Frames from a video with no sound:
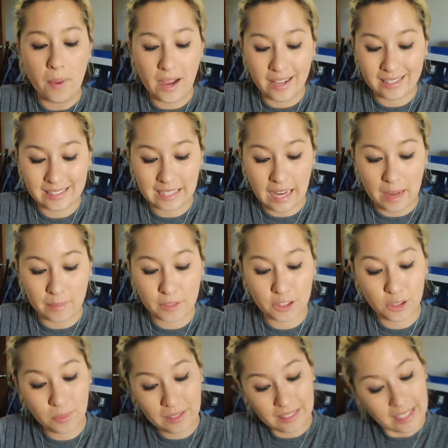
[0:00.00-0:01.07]
but I'm
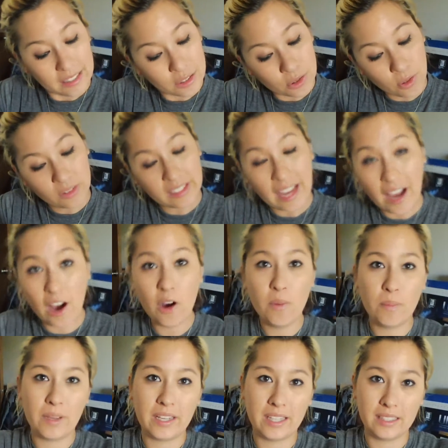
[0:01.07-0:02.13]
assuming they sold
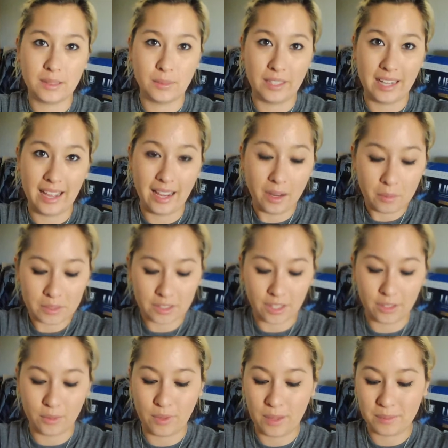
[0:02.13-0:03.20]
out because when I was
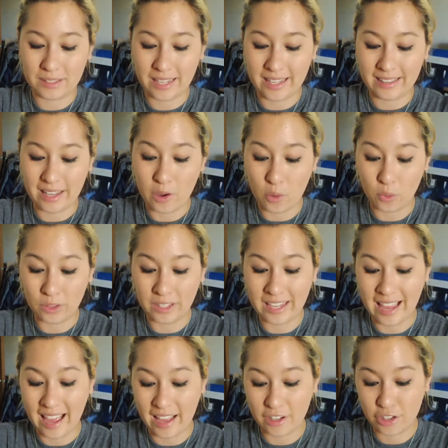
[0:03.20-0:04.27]
on the website they
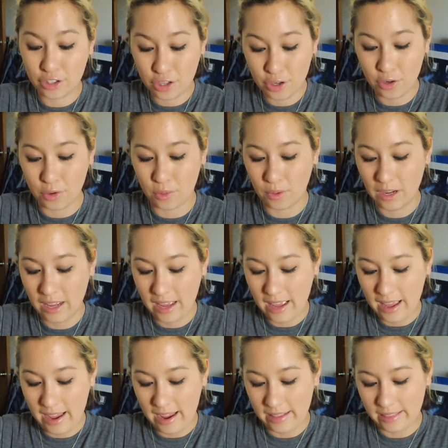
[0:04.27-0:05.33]
only had 2,
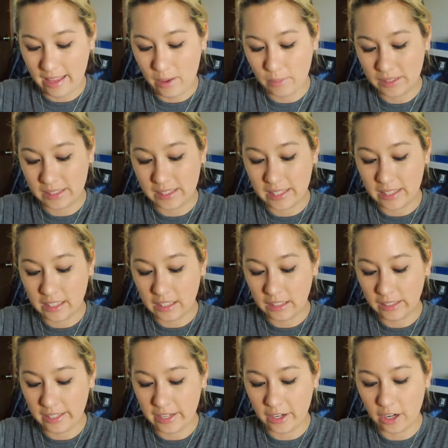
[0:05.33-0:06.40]
and that was the
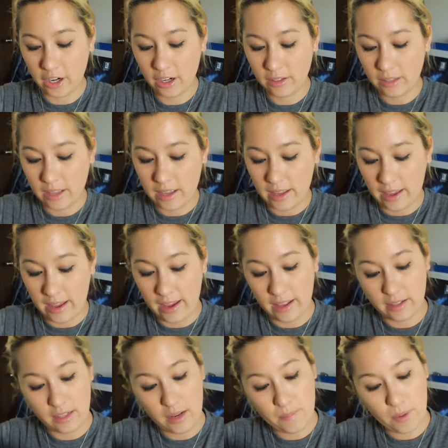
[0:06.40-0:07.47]
clear
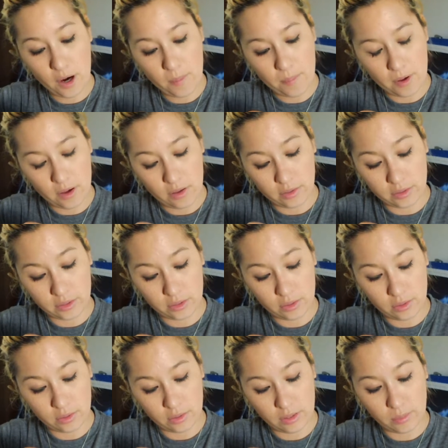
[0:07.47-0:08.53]
and the purple.
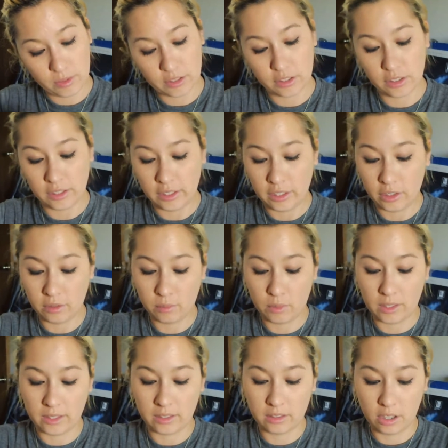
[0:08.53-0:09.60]
So it was the
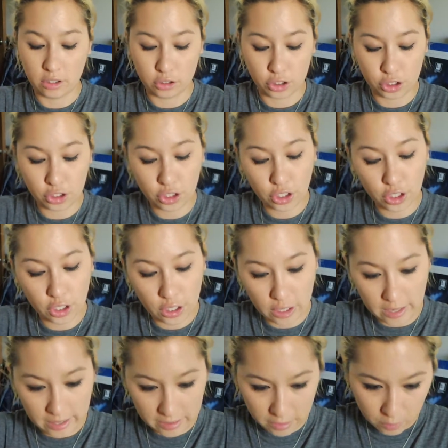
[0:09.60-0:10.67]
one called
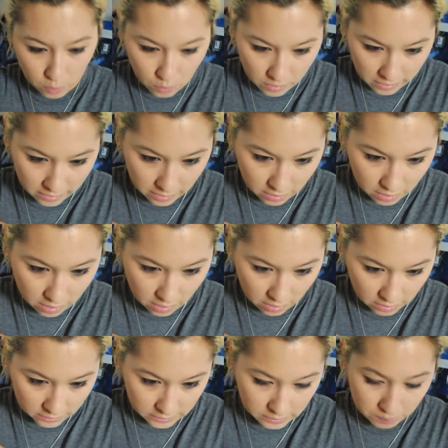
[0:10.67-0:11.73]
Sugar and the one
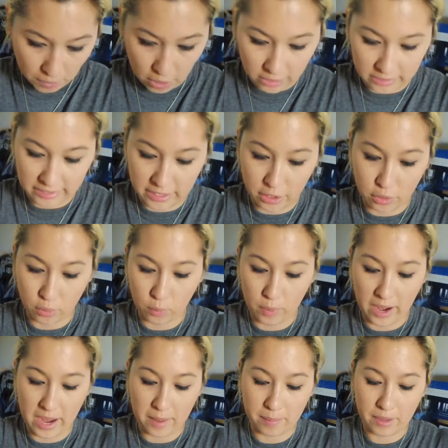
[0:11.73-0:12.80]
called Sparkling
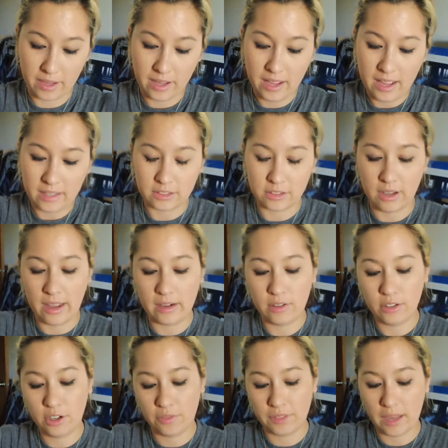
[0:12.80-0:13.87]
Grape. So I
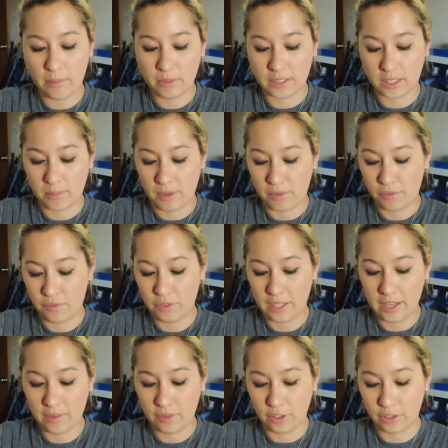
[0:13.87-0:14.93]
don't know if that one's going to be
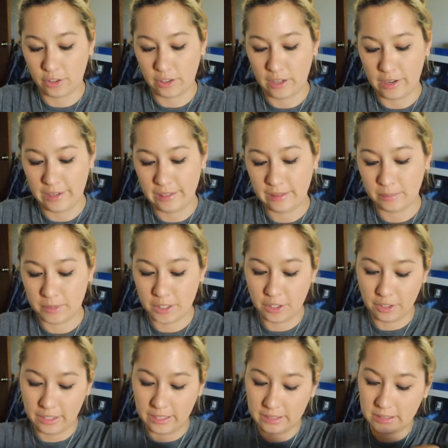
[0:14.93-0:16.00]
flavored or not. I'm
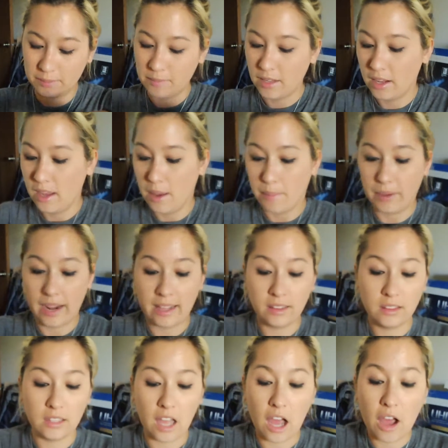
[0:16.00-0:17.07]
curious. But I
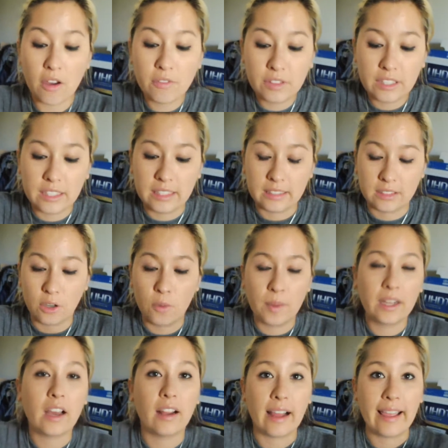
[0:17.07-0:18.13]
love these. Oh
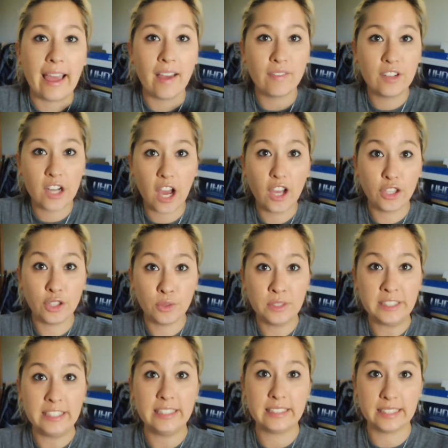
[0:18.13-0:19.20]
my god, I have not
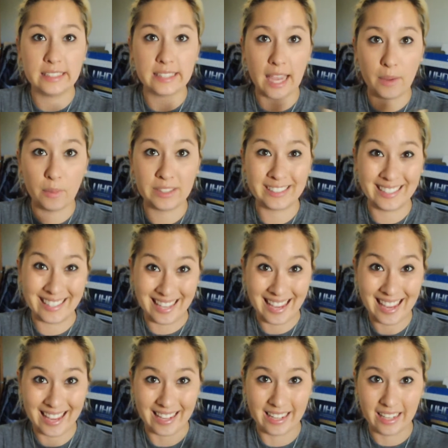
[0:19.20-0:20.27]
used these since I was a
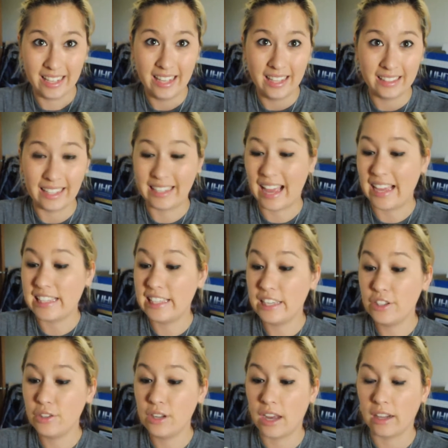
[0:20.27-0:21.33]
kid. Like, I
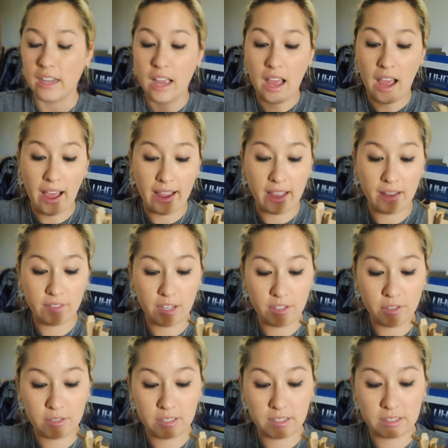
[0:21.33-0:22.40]
kid you not, I have
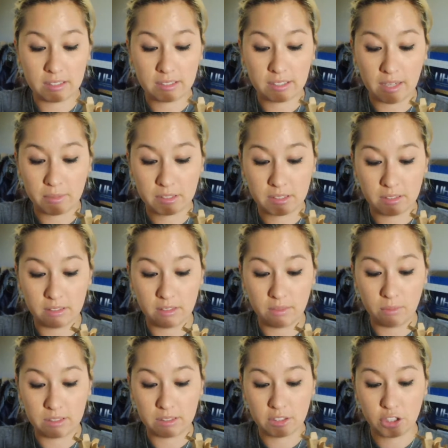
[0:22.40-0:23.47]
not used these since I was
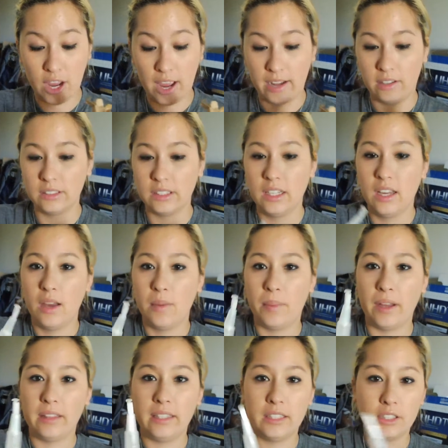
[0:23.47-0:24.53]
a child.
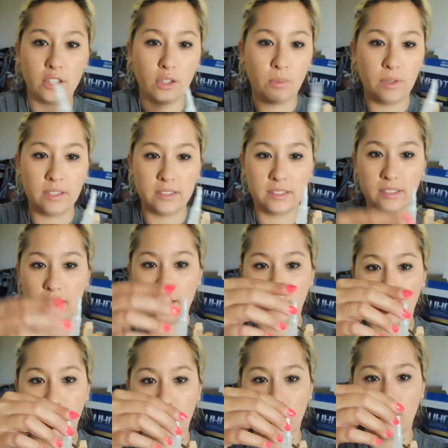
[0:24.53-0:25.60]
But these are the ones, I
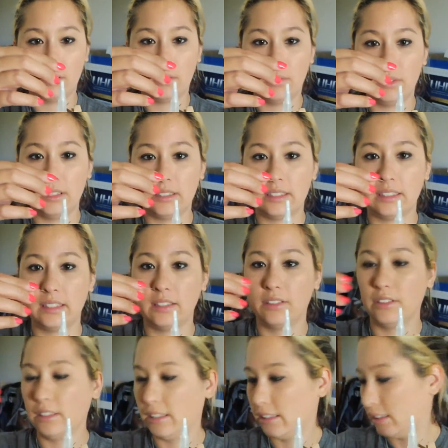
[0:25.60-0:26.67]
don't, what is this
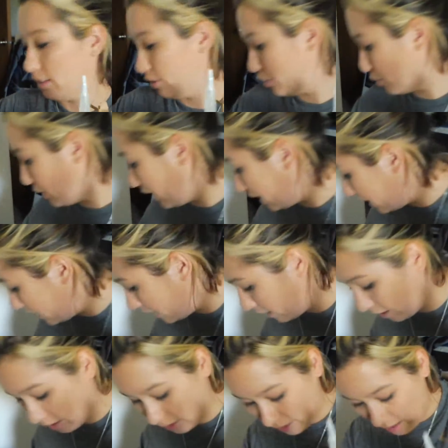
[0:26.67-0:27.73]
little doohickey
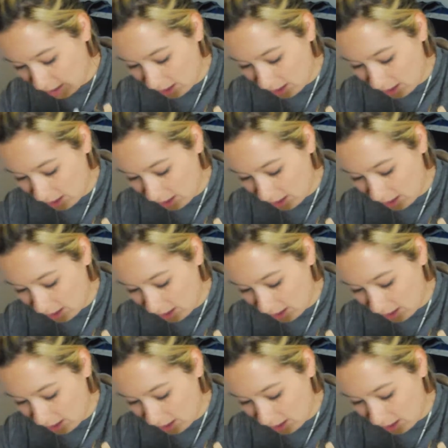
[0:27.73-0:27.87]
here?